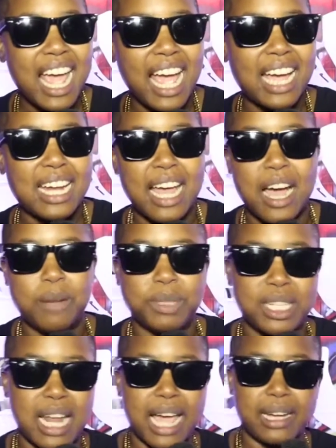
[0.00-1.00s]
And
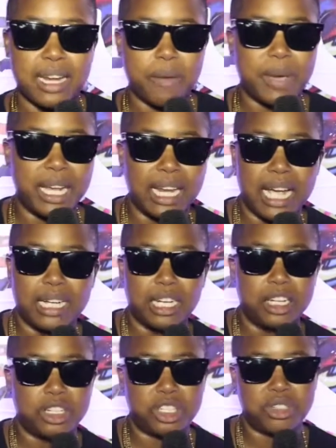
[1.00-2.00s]
tonight I'm
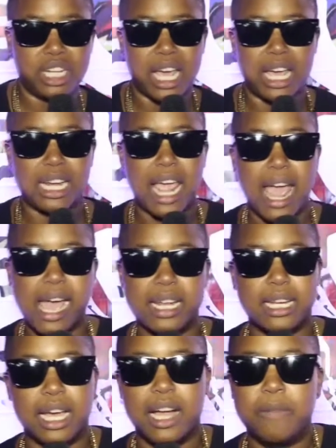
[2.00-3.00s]
headlining industry night,
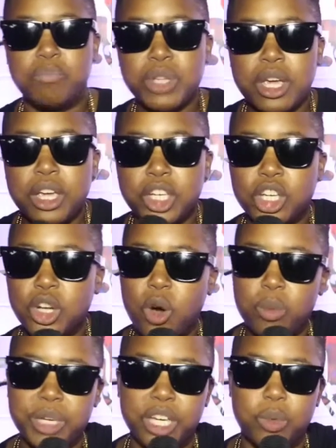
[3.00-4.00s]
and you
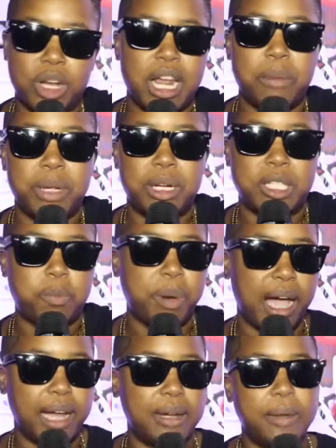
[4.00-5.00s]
know me, when I'm in a
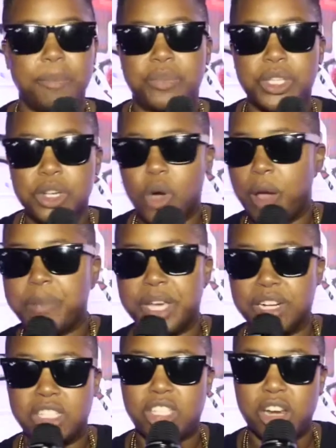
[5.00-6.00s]
spot, you know, I'm
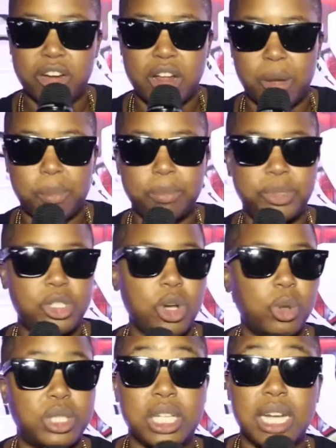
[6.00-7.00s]
here to turn up.
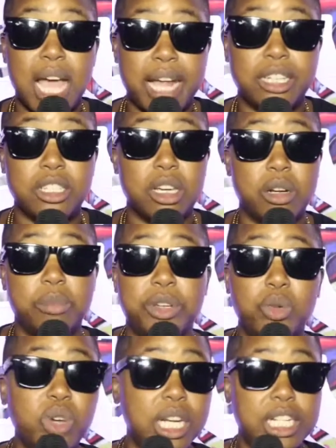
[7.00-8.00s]
So tonight is going to
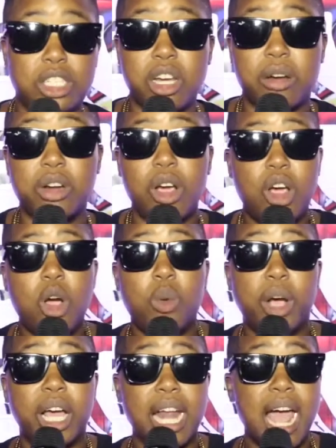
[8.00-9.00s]
be really turned.
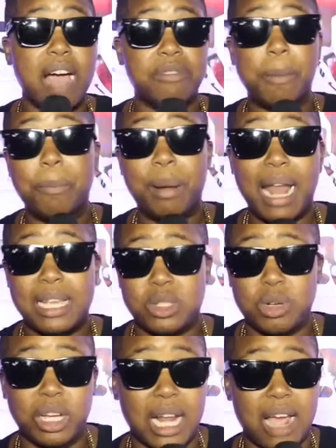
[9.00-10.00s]
We're going to have a
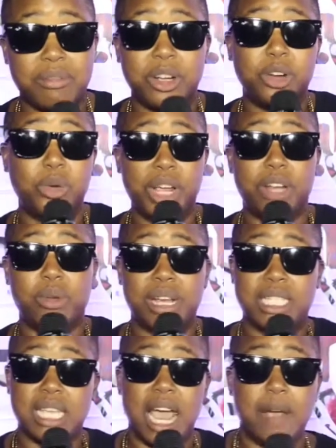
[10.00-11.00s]
blast. We're going to have a great,
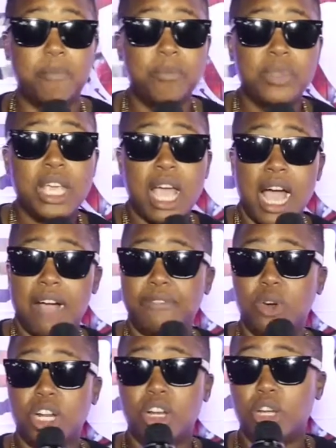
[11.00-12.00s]
great time.
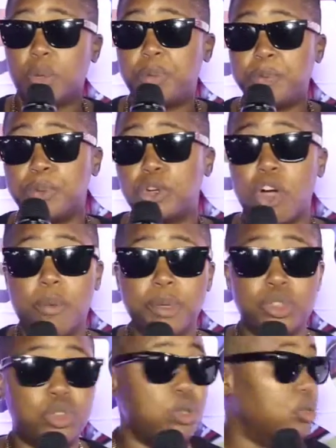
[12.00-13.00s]
I've got a lot of people
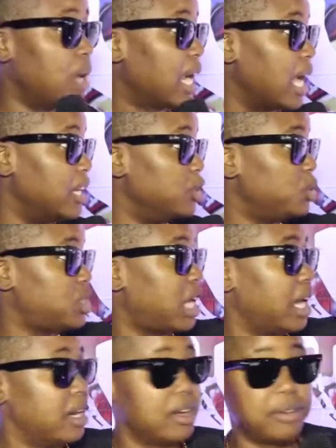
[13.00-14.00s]
coming through. I got Luce
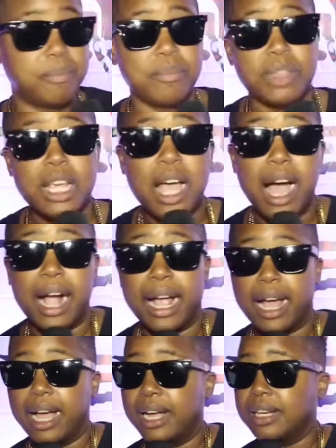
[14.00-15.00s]
Kanan. I
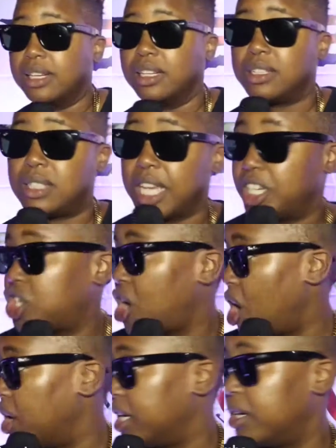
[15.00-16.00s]
got Tesh
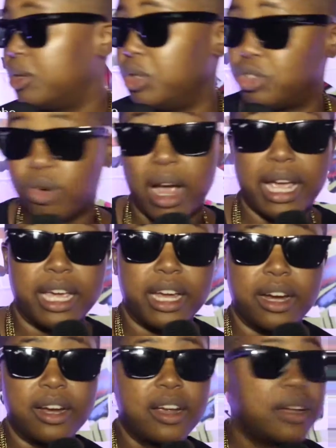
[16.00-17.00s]
Carter, who's right
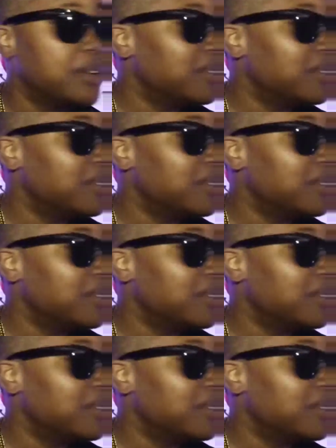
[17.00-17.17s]
here.